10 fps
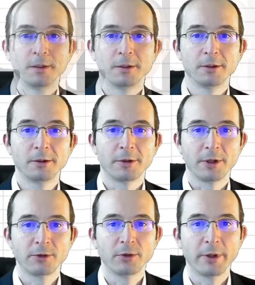Okay,
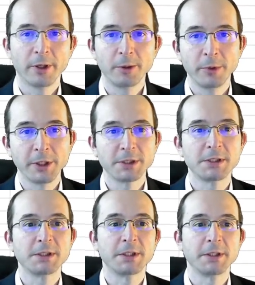so how do we
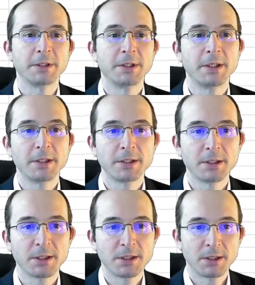extend
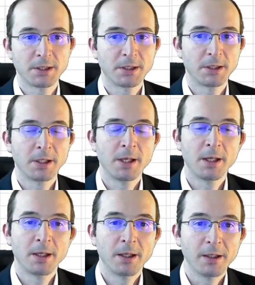this
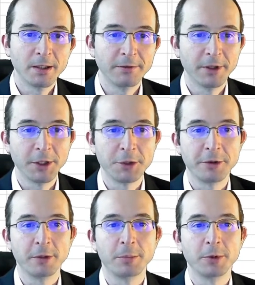event
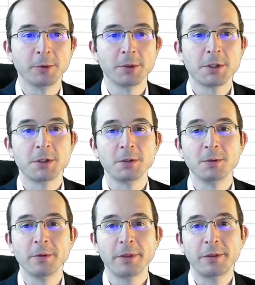tree approach
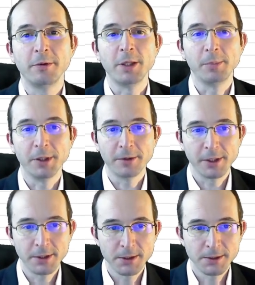to 3
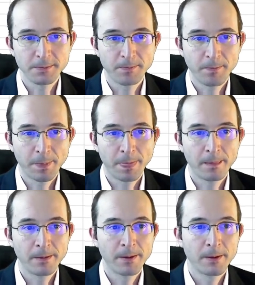periods?
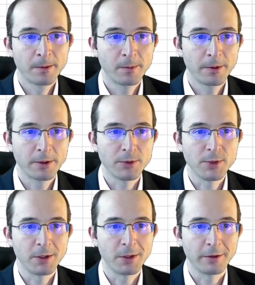Well, you can
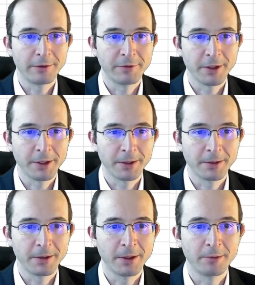see here I've got
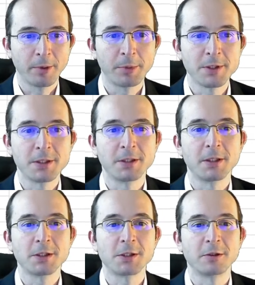a
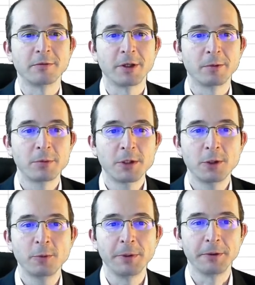representation of our
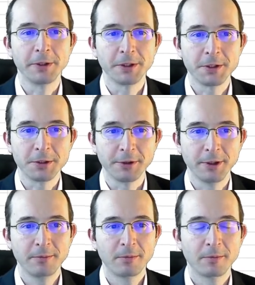2-period
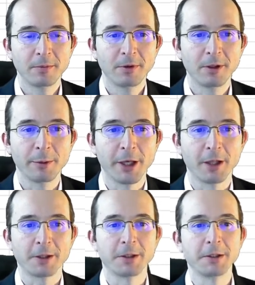tree that we
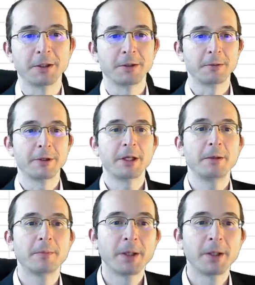calculated already.